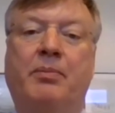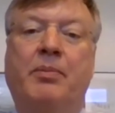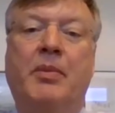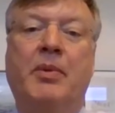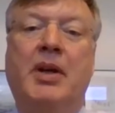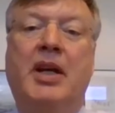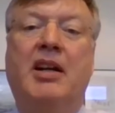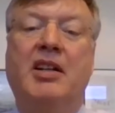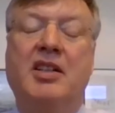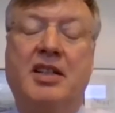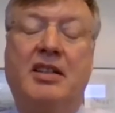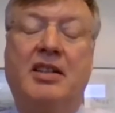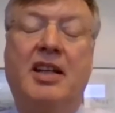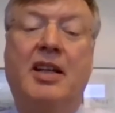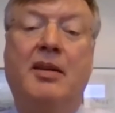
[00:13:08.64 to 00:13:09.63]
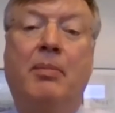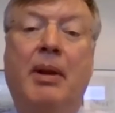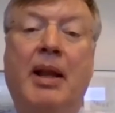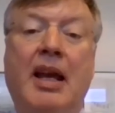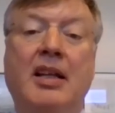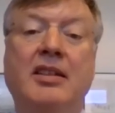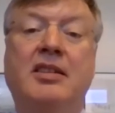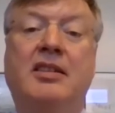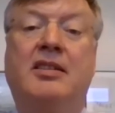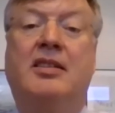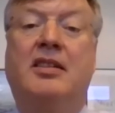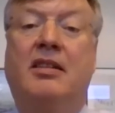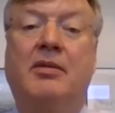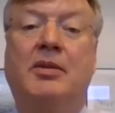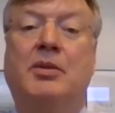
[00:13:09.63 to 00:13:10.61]
hearings are taking
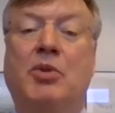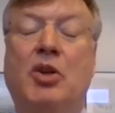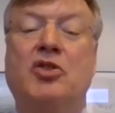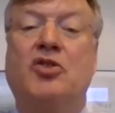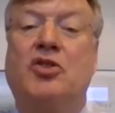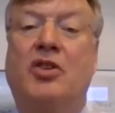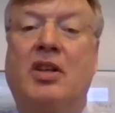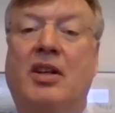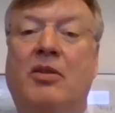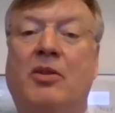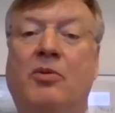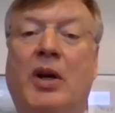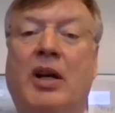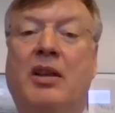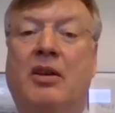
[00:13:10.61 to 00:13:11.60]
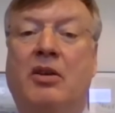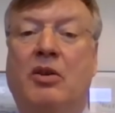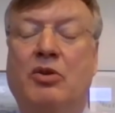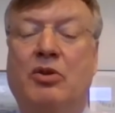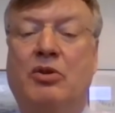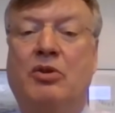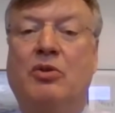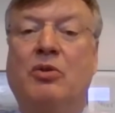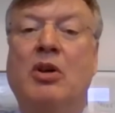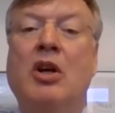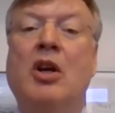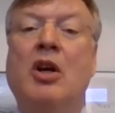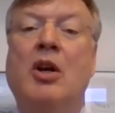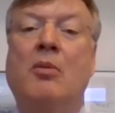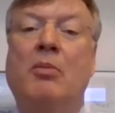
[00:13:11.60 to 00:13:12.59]
place much the way they used to.
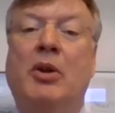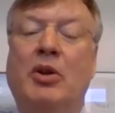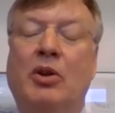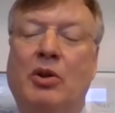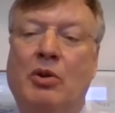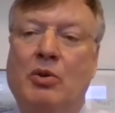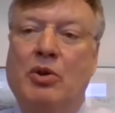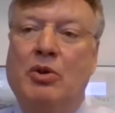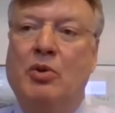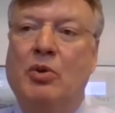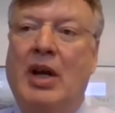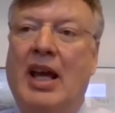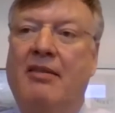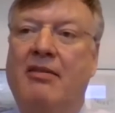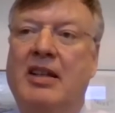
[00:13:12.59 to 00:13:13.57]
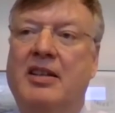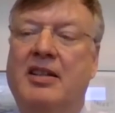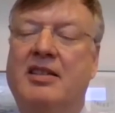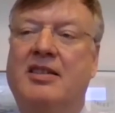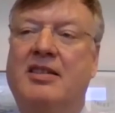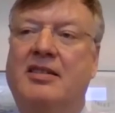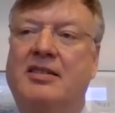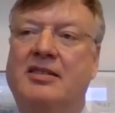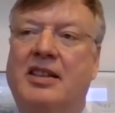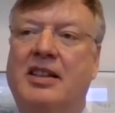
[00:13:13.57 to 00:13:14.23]
But you used to have these